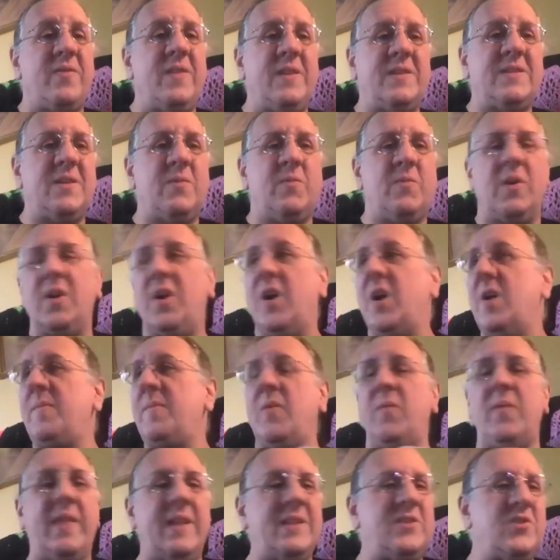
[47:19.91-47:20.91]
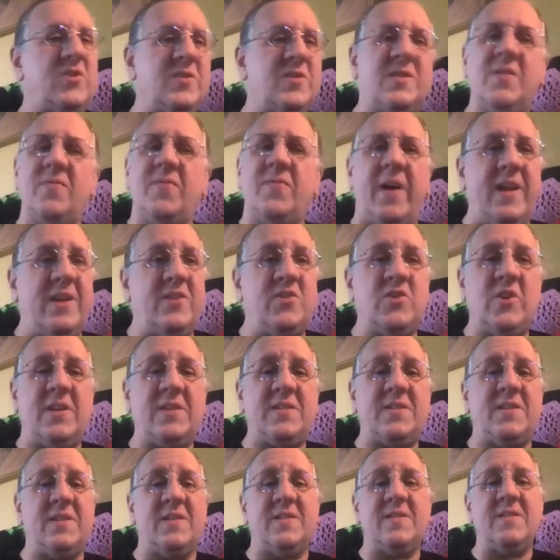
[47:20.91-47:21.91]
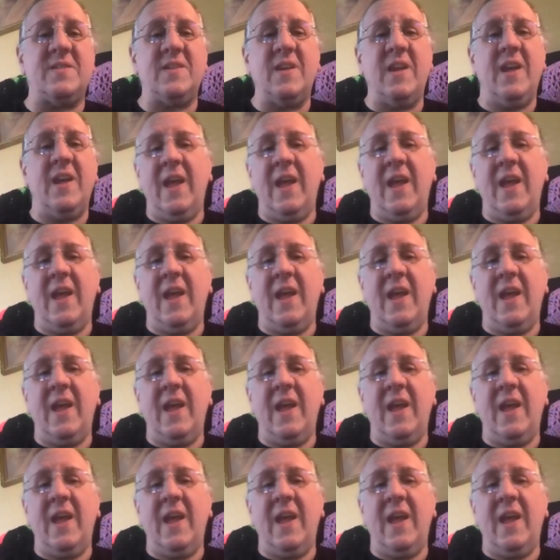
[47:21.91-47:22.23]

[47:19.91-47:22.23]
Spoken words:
They say, well, karma, well, that's just divine justice.